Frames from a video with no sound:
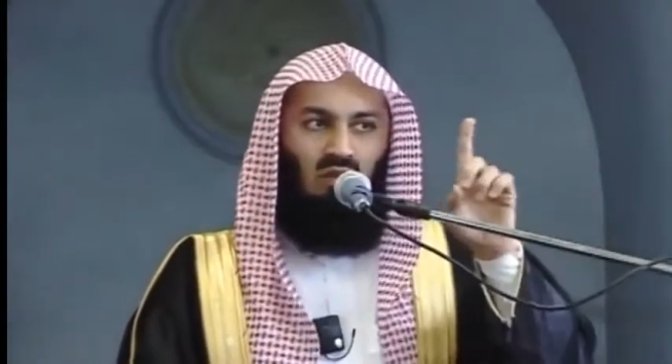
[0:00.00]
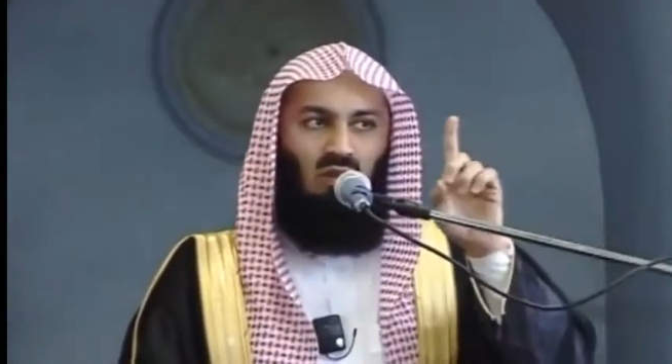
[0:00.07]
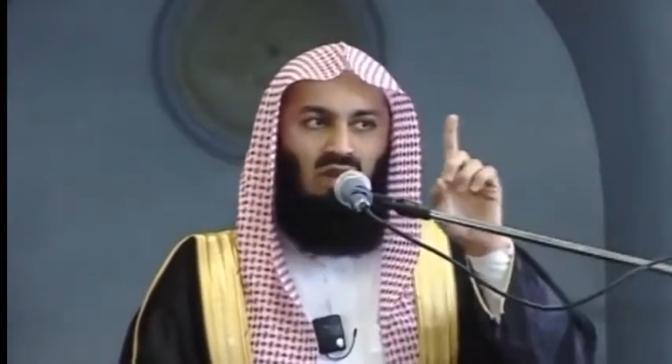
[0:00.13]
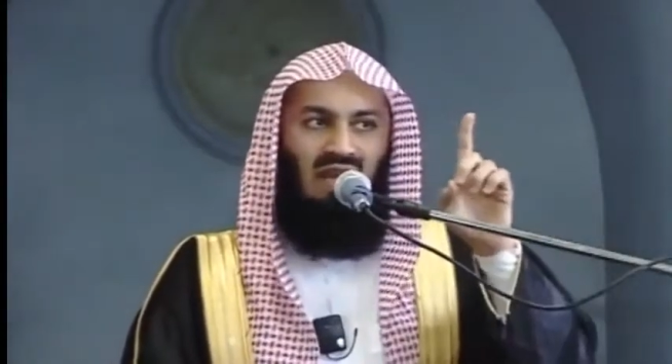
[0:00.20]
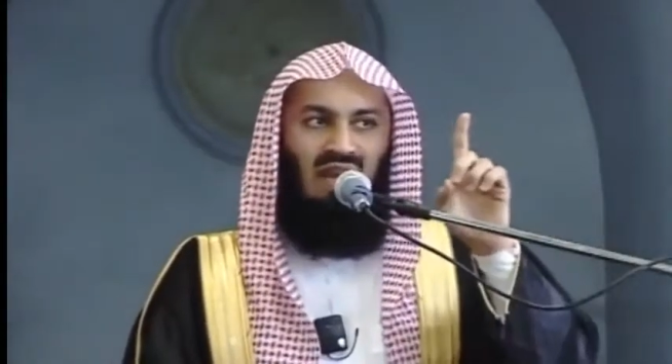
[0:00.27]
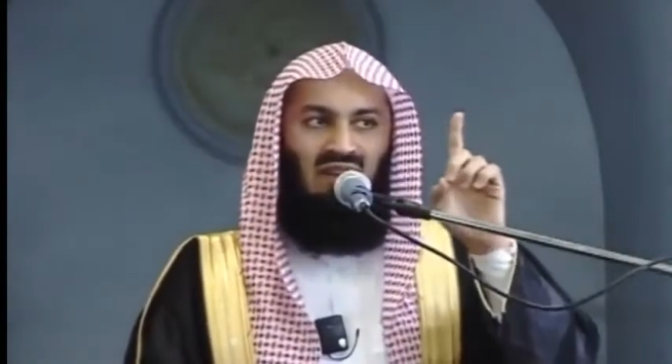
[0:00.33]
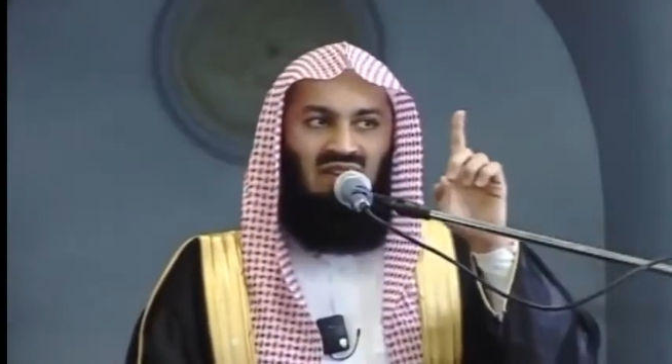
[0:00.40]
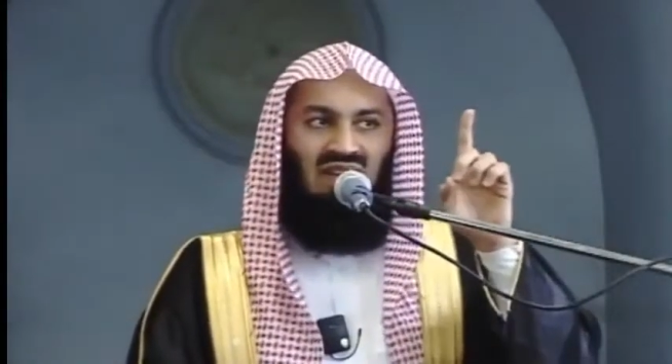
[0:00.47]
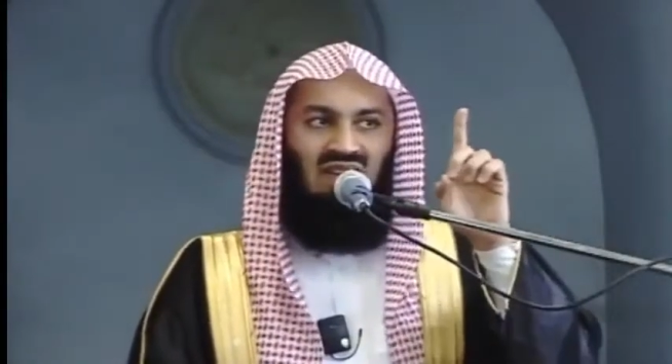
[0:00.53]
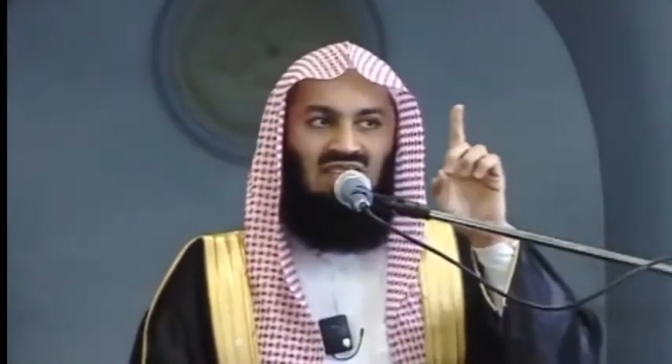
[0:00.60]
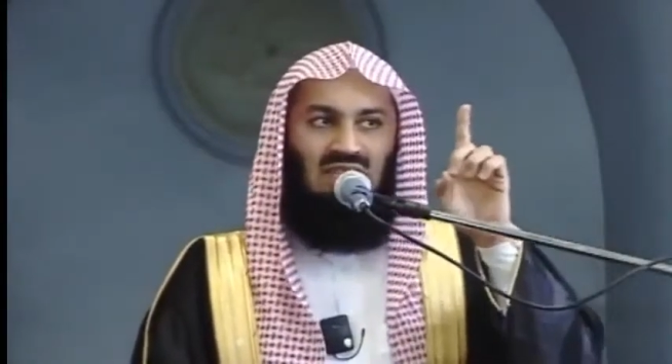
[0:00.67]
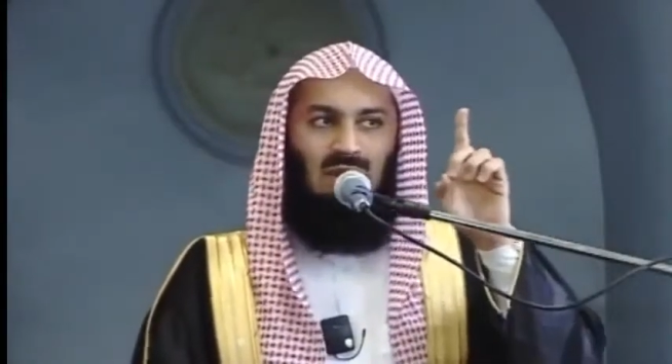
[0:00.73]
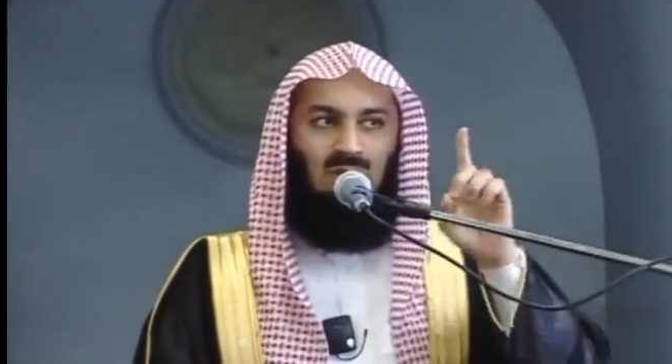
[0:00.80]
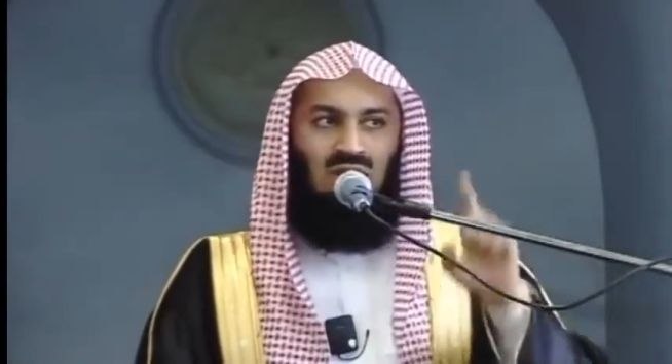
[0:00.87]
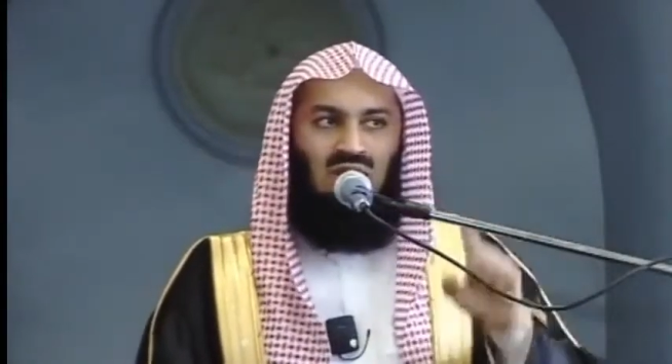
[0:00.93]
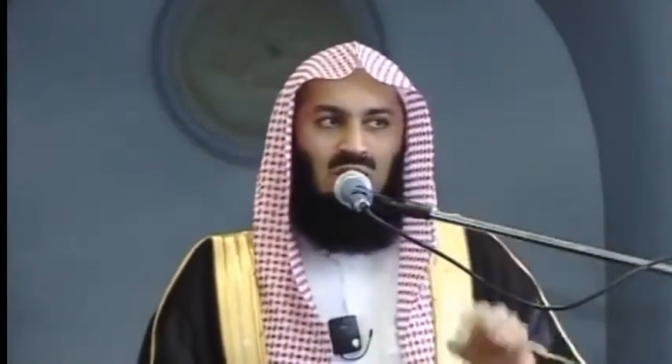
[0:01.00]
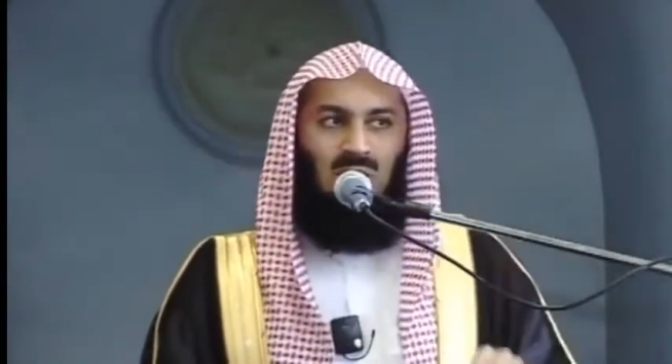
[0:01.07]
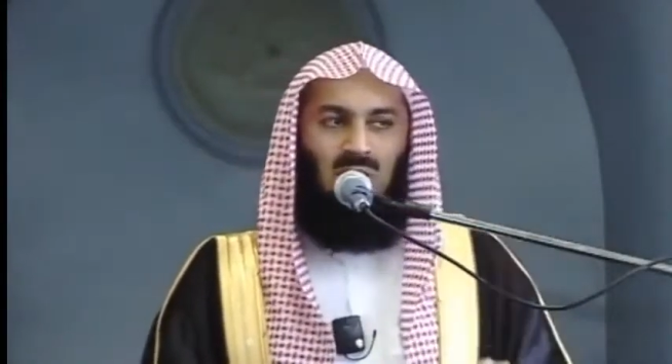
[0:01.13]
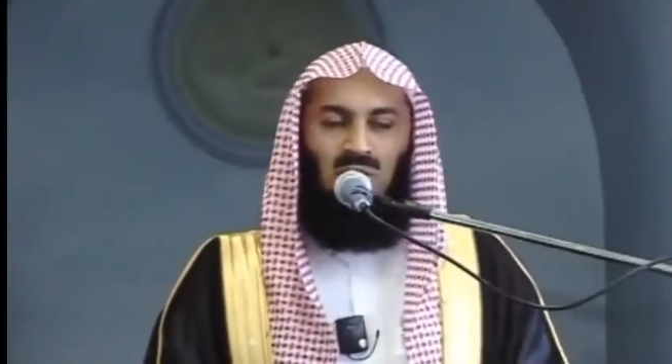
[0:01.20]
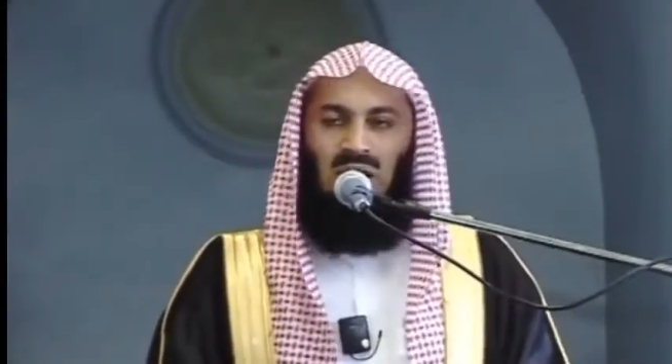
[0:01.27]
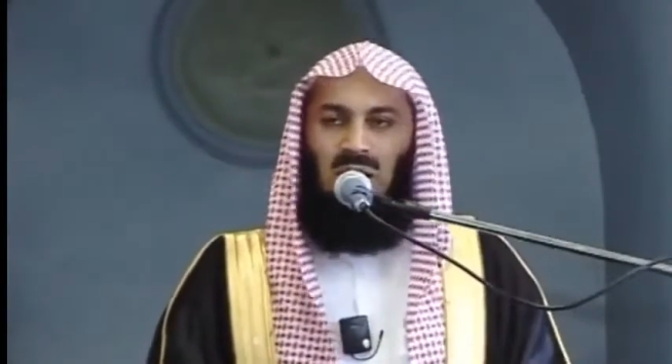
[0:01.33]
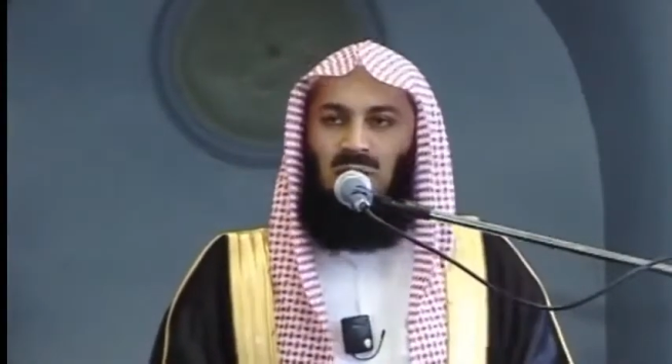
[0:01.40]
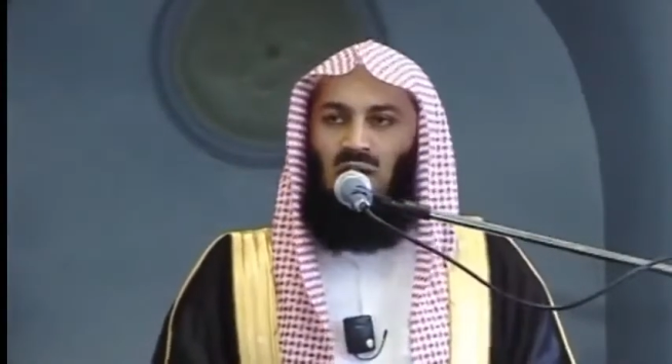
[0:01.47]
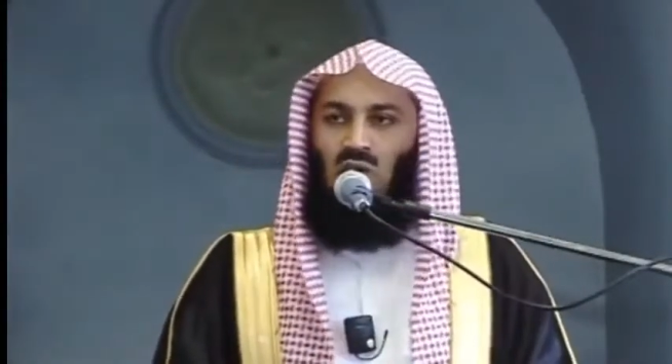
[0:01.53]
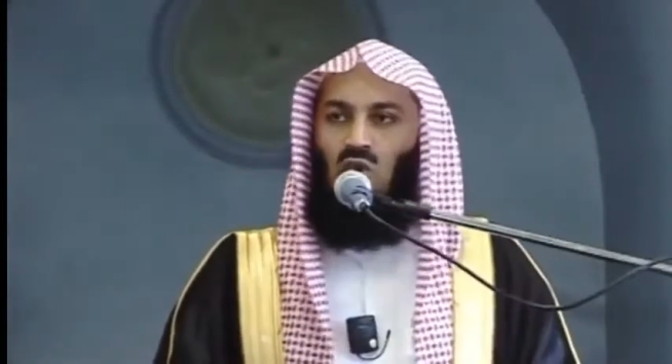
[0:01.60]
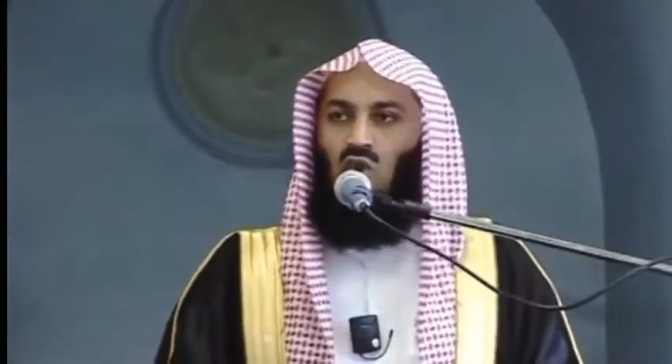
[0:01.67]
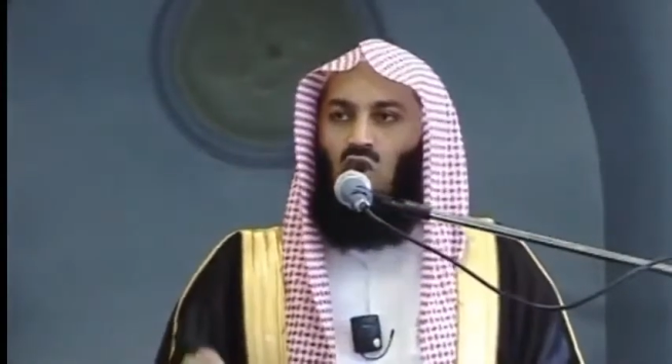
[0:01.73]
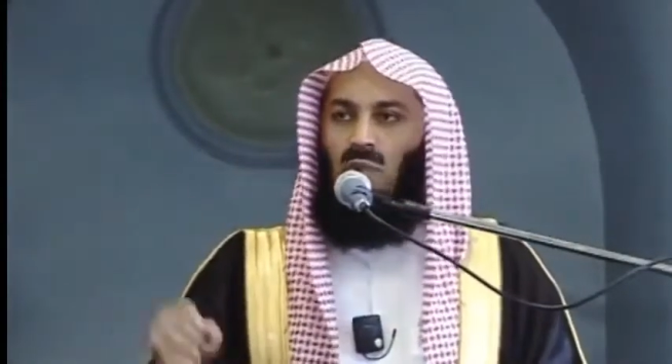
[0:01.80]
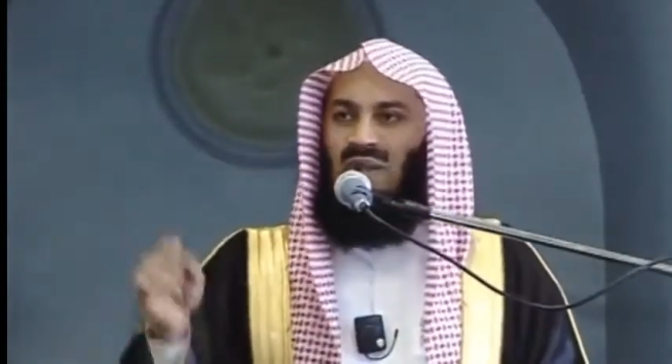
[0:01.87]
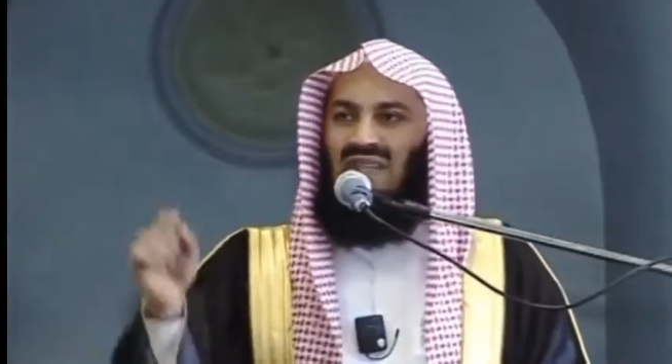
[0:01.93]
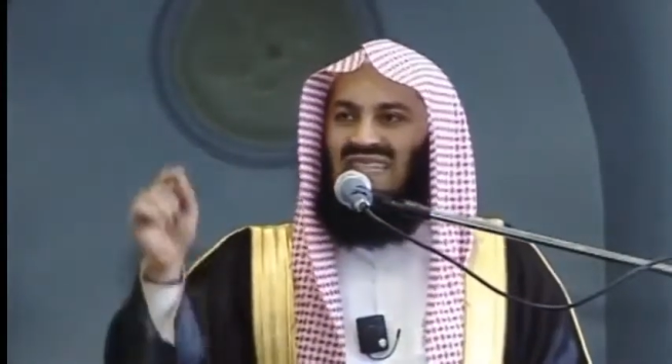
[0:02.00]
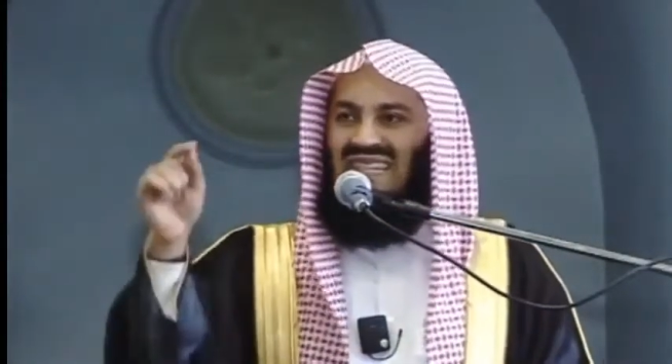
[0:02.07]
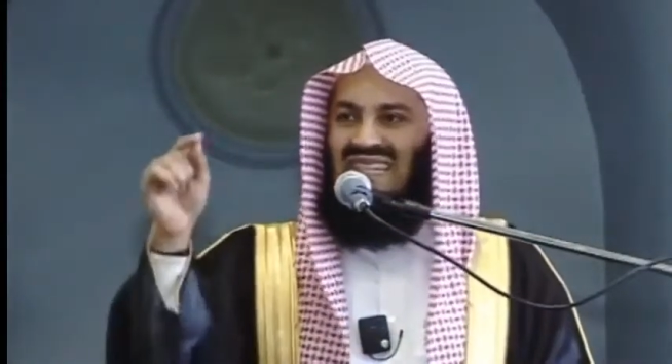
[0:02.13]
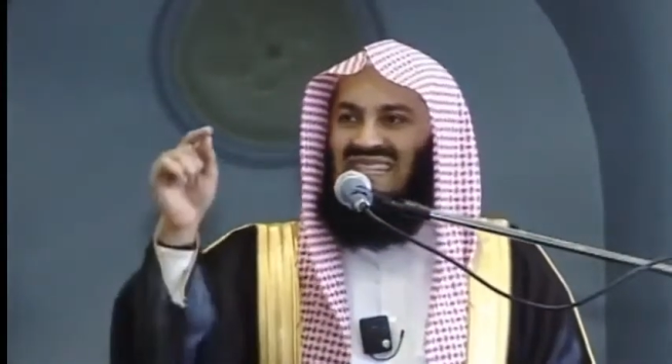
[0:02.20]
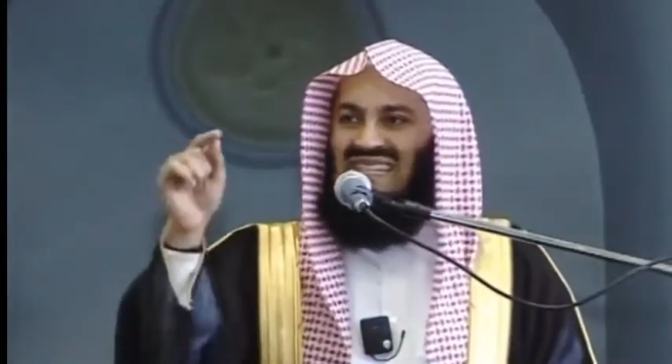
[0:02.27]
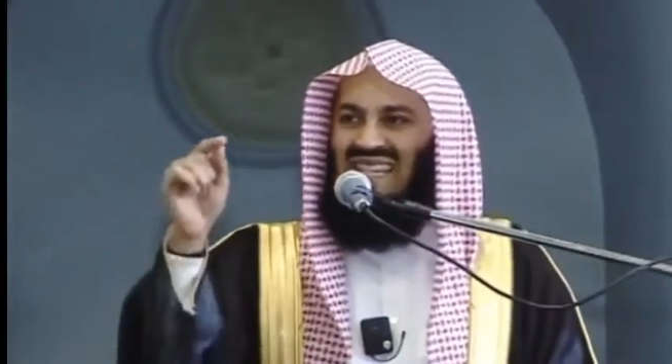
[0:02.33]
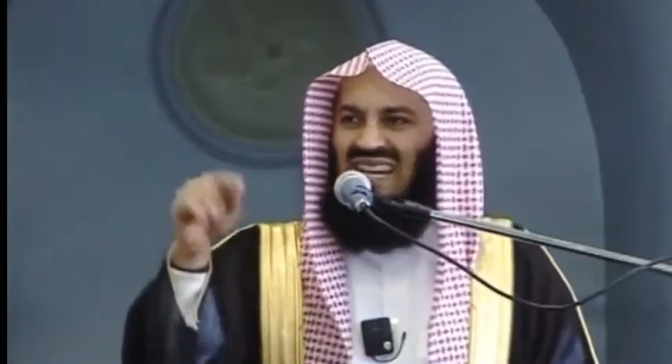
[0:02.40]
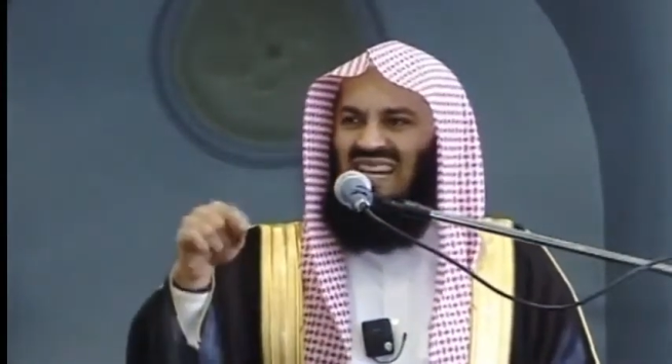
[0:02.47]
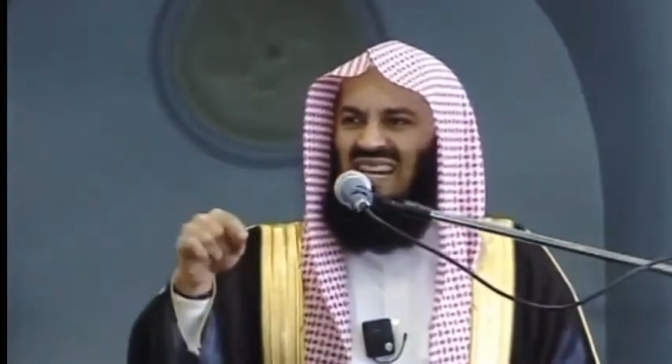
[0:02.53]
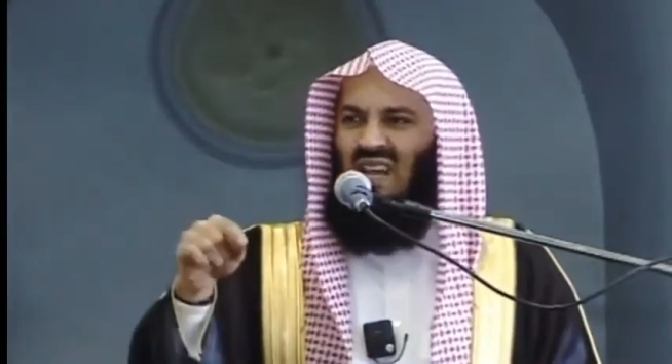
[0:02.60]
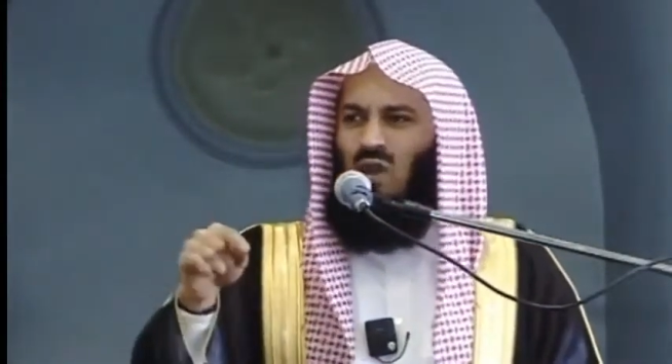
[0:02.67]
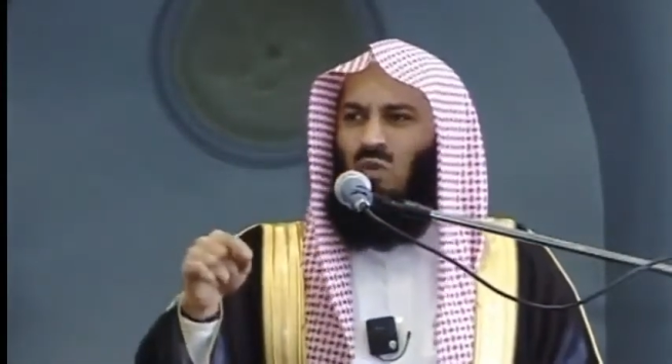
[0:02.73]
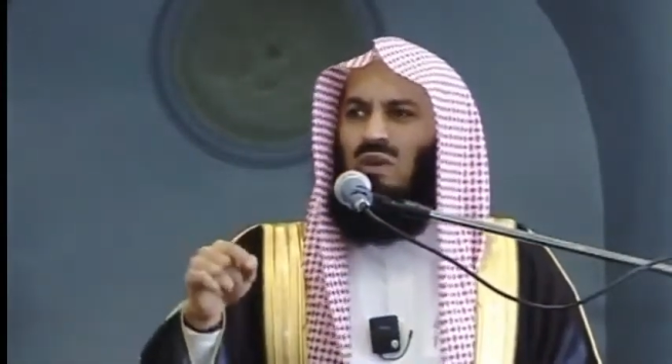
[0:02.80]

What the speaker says: We have an exception. People who committed a sin